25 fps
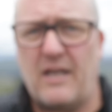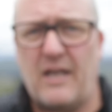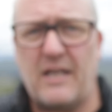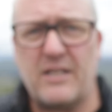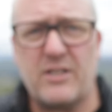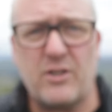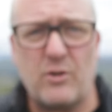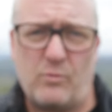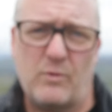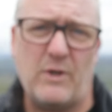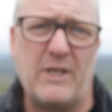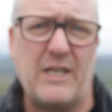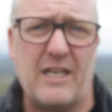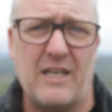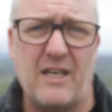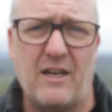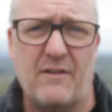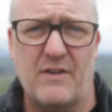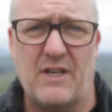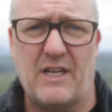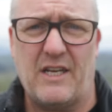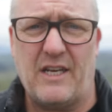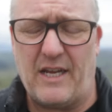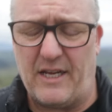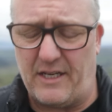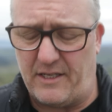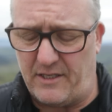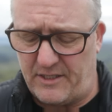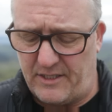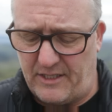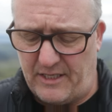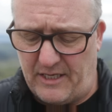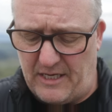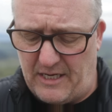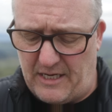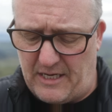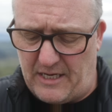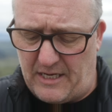it's a really lovely
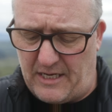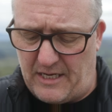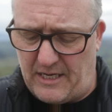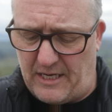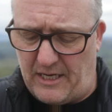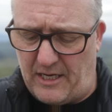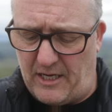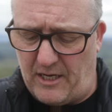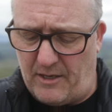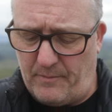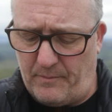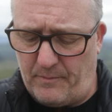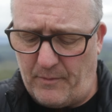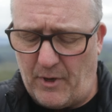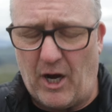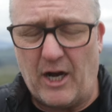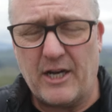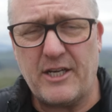lens. I